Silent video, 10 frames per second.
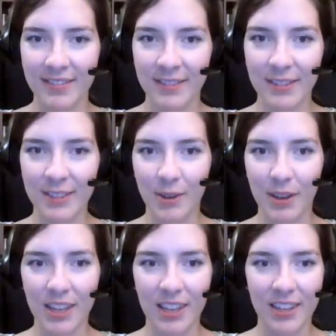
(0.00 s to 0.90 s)
So I
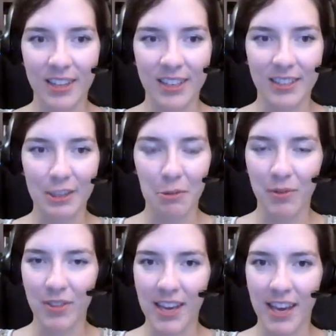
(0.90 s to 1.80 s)
think that in some of the
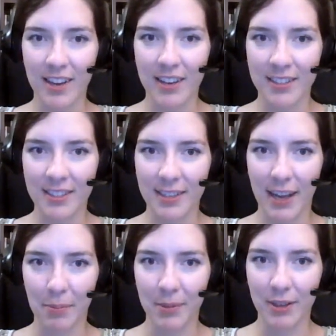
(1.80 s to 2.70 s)
chaos that's
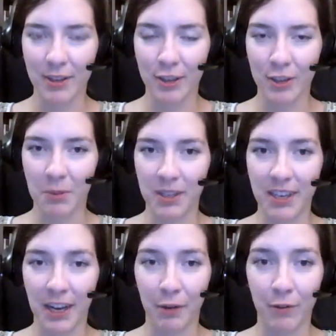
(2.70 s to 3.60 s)
happened, there's been
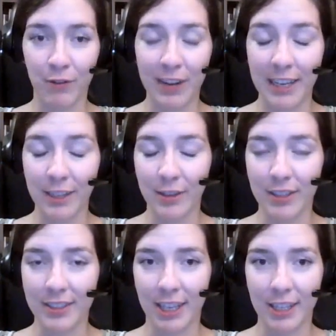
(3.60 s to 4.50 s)
like a fire that's
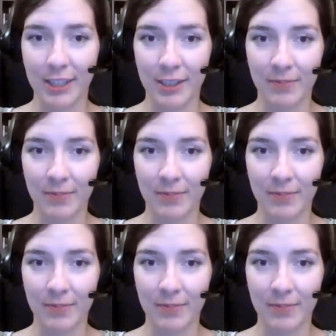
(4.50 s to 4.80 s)
had to